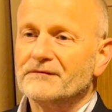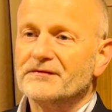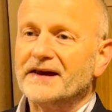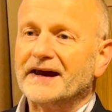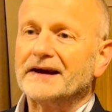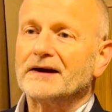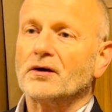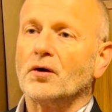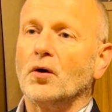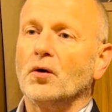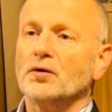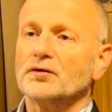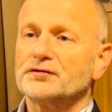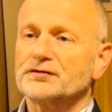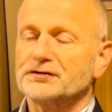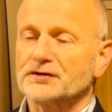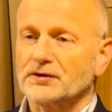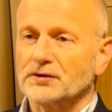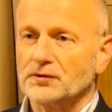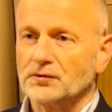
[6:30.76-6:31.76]
That
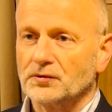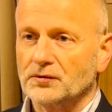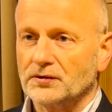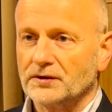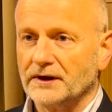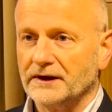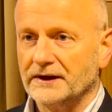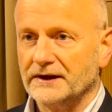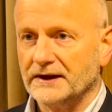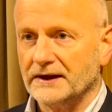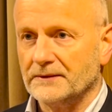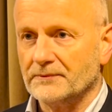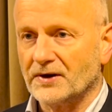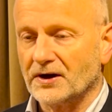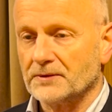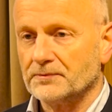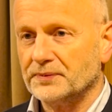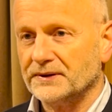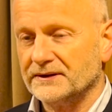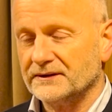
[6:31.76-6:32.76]
also, in
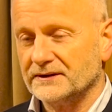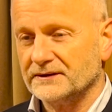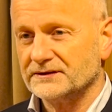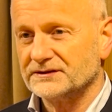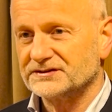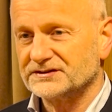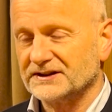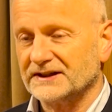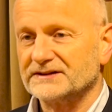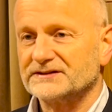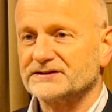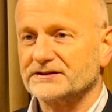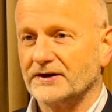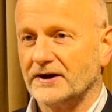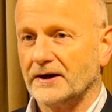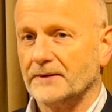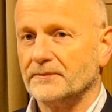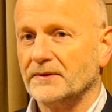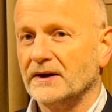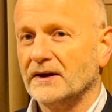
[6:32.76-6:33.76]
my opinion, sets
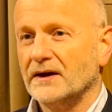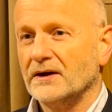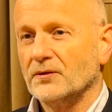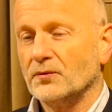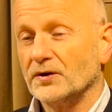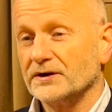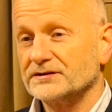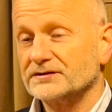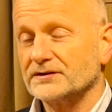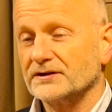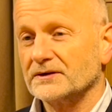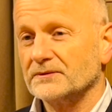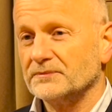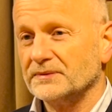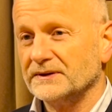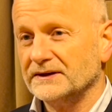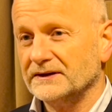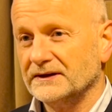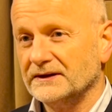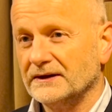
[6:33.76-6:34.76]
up what's going to
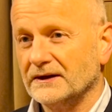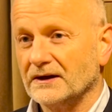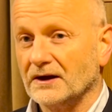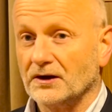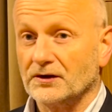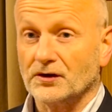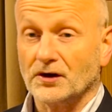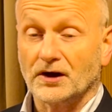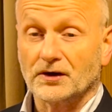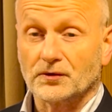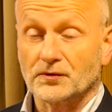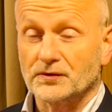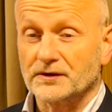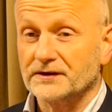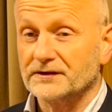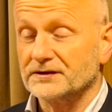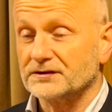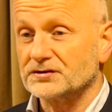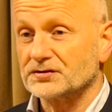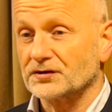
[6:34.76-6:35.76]
be not
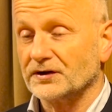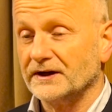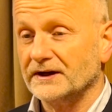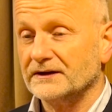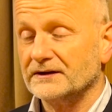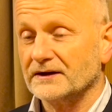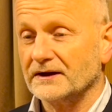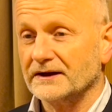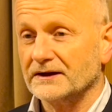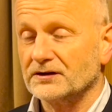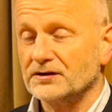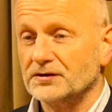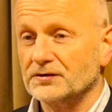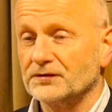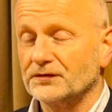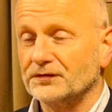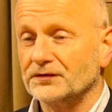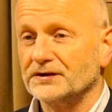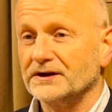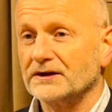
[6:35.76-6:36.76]
only the trade in
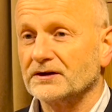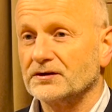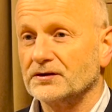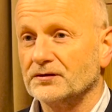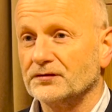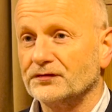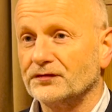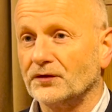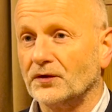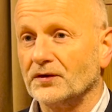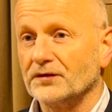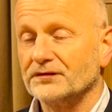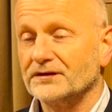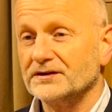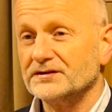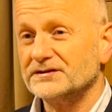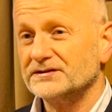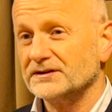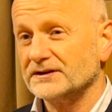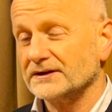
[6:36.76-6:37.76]
Q3 and Q4 of
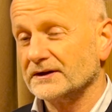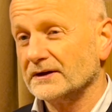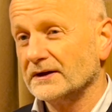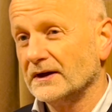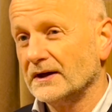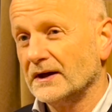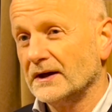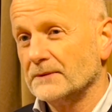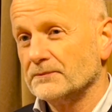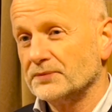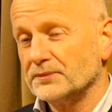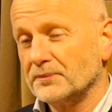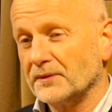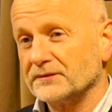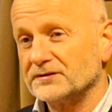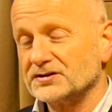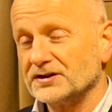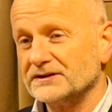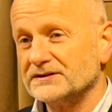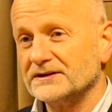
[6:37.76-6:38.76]
this year, but
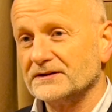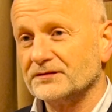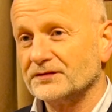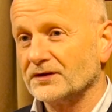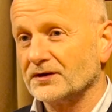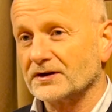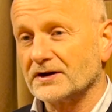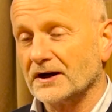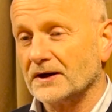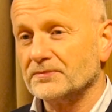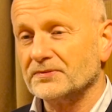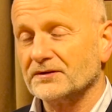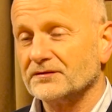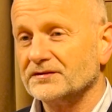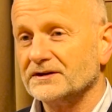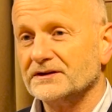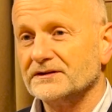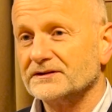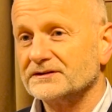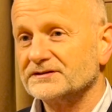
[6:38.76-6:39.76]
potentially for a couple
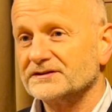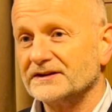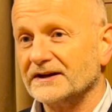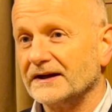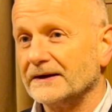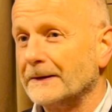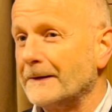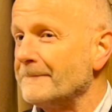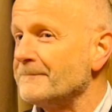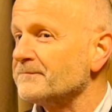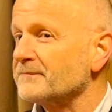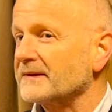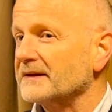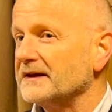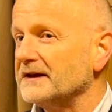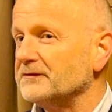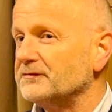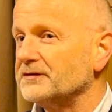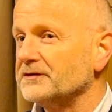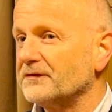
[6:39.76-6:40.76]
of years. That
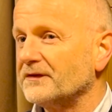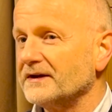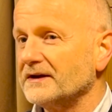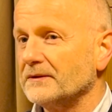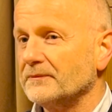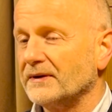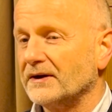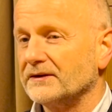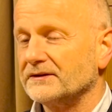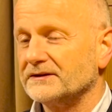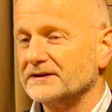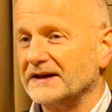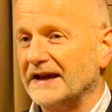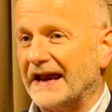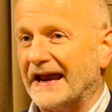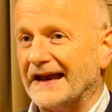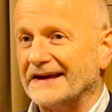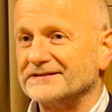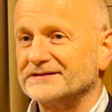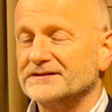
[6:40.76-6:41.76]
if you think about
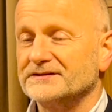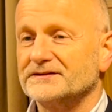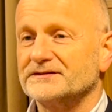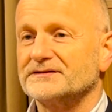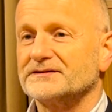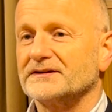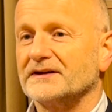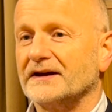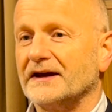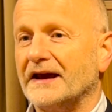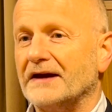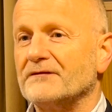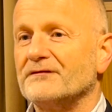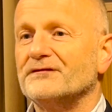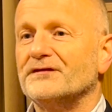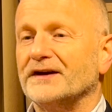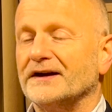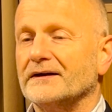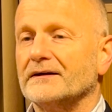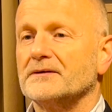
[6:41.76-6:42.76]
the assets
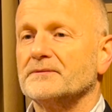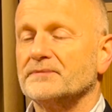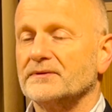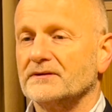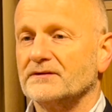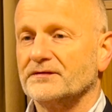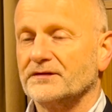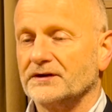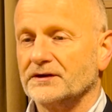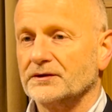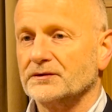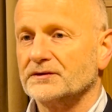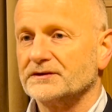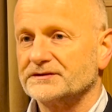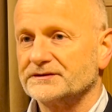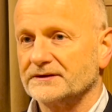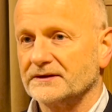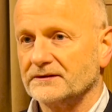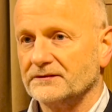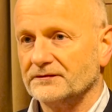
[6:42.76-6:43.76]
available for you
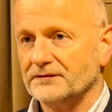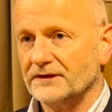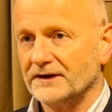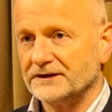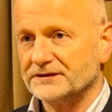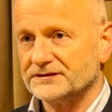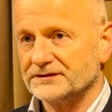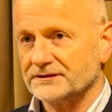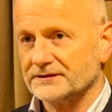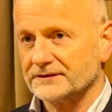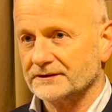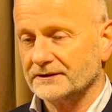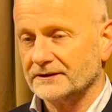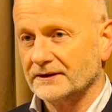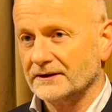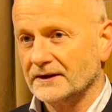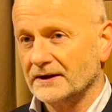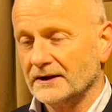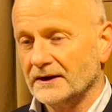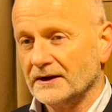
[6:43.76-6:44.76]
as an
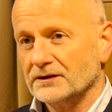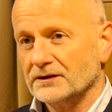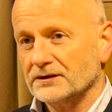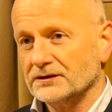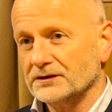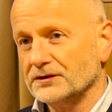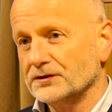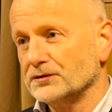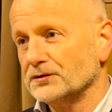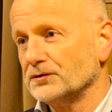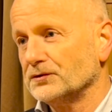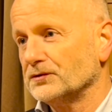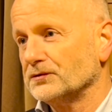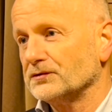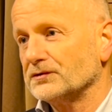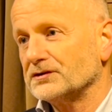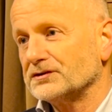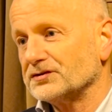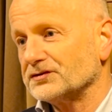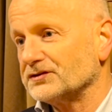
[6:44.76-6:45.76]
investor,
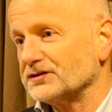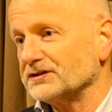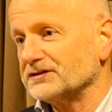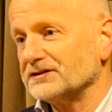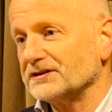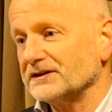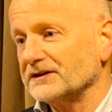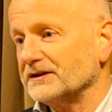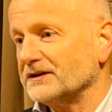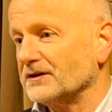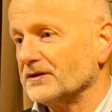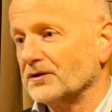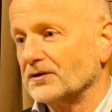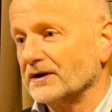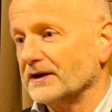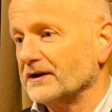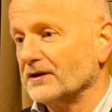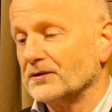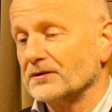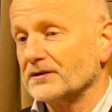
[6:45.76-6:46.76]
you traditionally,
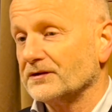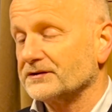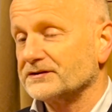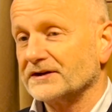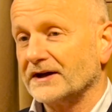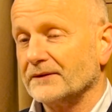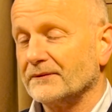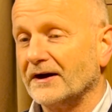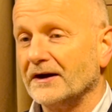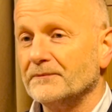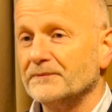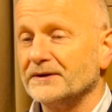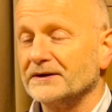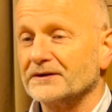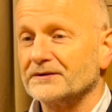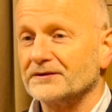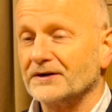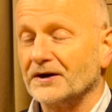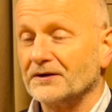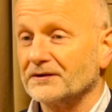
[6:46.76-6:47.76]
in all the time I've
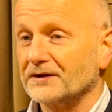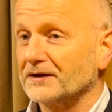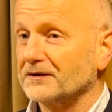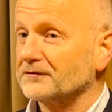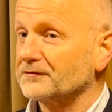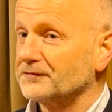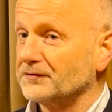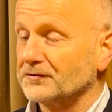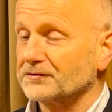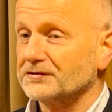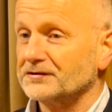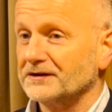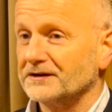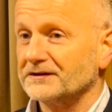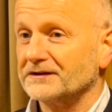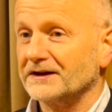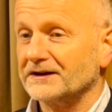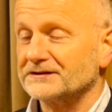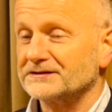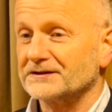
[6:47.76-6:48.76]
been around, and
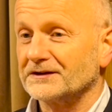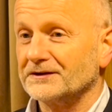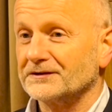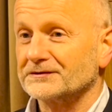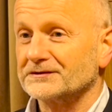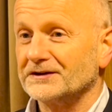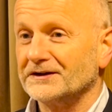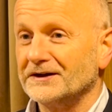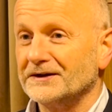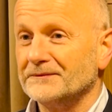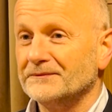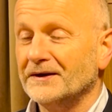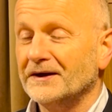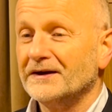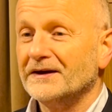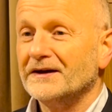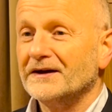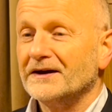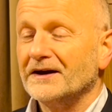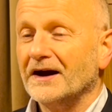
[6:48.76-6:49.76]
unfortunately that's a long time,
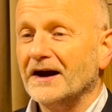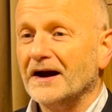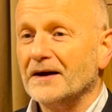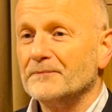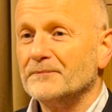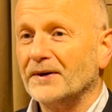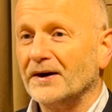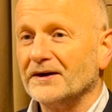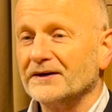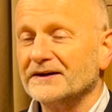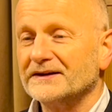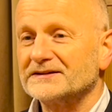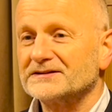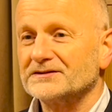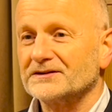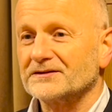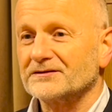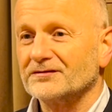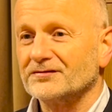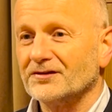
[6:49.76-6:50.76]
uh, bond
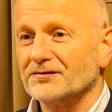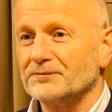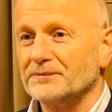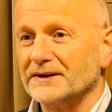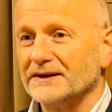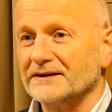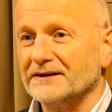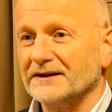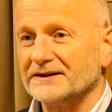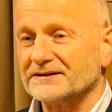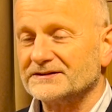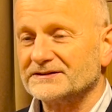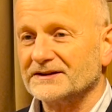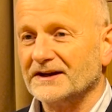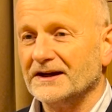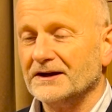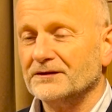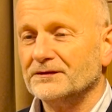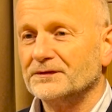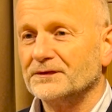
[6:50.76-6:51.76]
has sort of been a
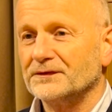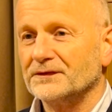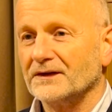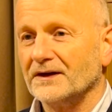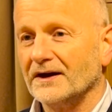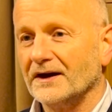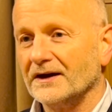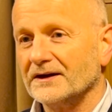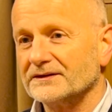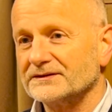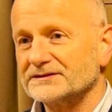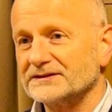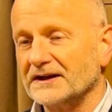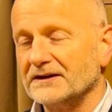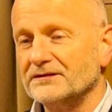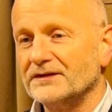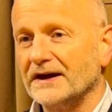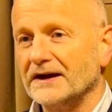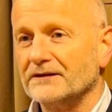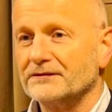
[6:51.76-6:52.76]
safe, uh,
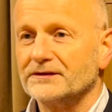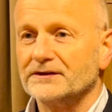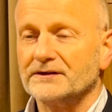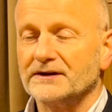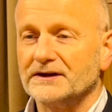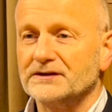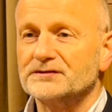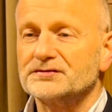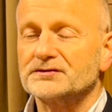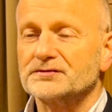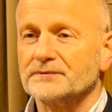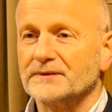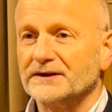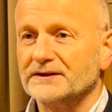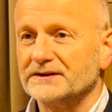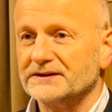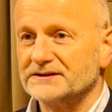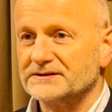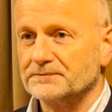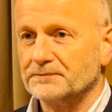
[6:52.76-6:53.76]
safe haven
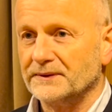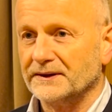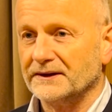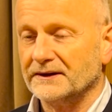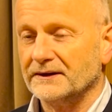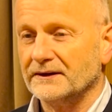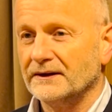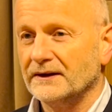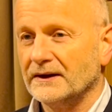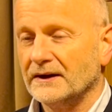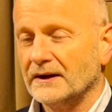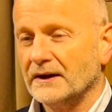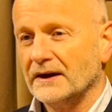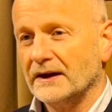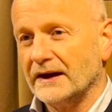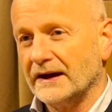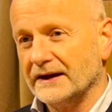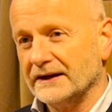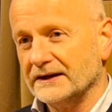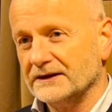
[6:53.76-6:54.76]
instrument. It's been
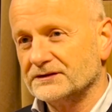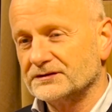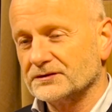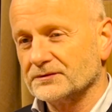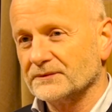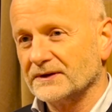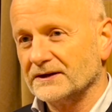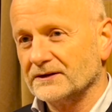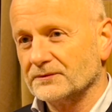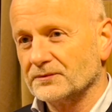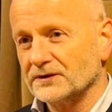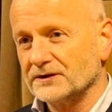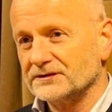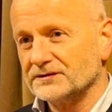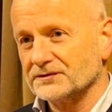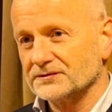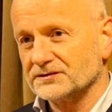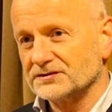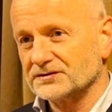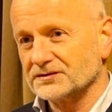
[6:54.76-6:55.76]
an instrument
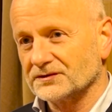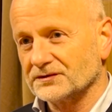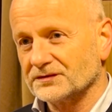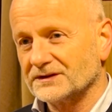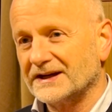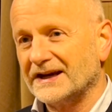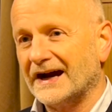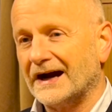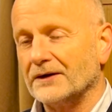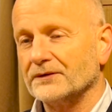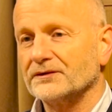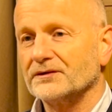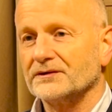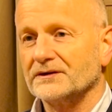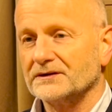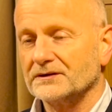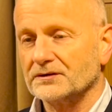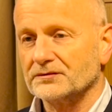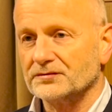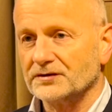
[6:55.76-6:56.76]
which was sort of
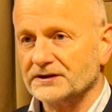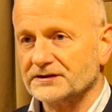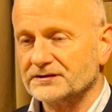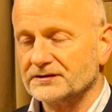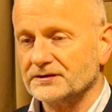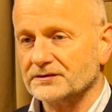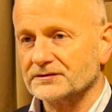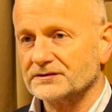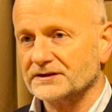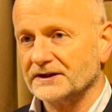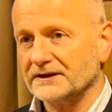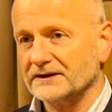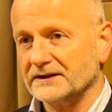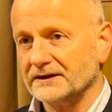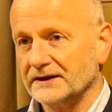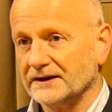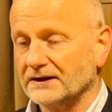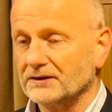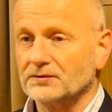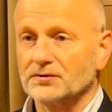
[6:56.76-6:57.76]
countering the risk you're taking
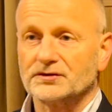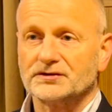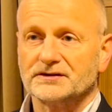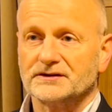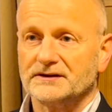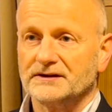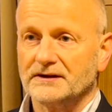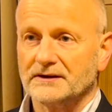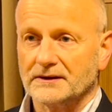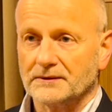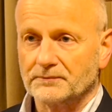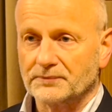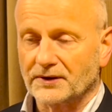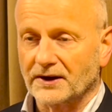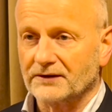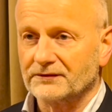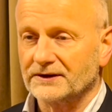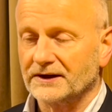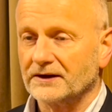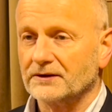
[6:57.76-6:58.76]
in equity and
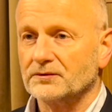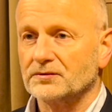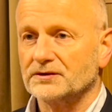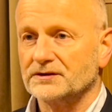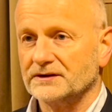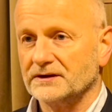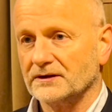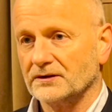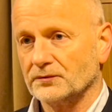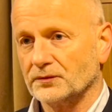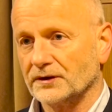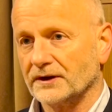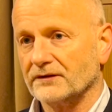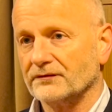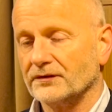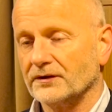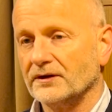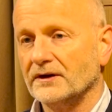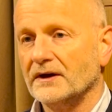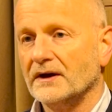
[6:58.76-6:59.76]
private equity and
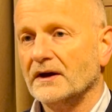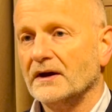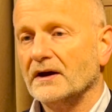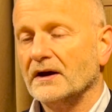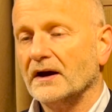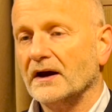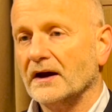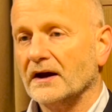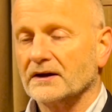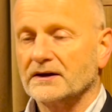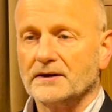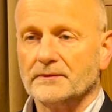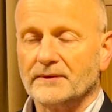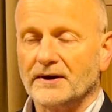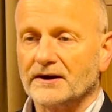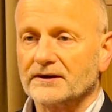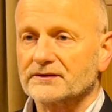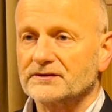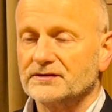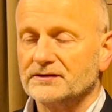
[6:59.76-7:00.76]
whatever uh,
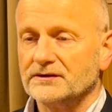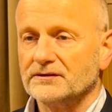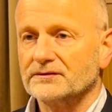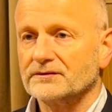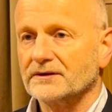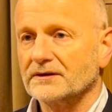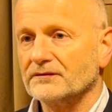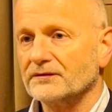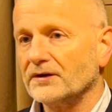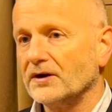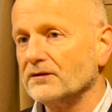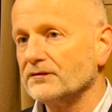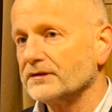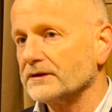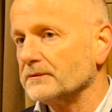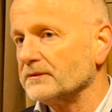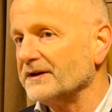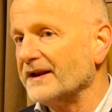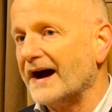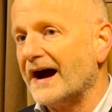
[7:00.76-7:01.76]
commodity you were
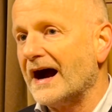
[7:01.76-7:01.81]
involved in.